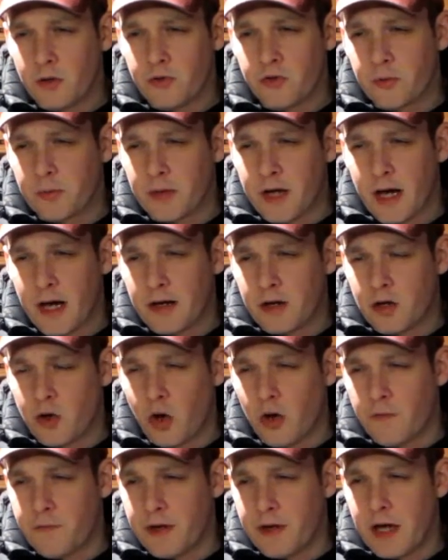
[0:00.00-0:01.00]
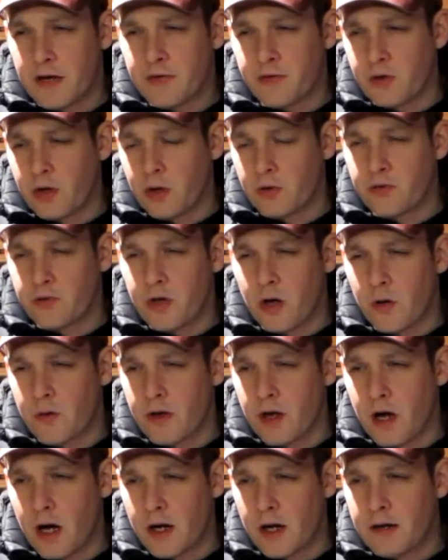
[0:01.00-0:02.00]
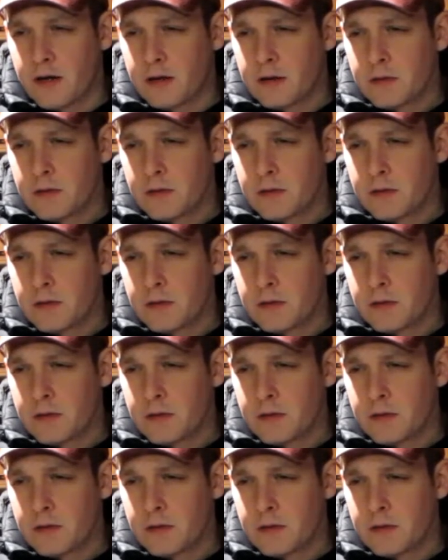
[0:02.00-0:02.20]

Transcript: some kind of coffee-esque notes going on,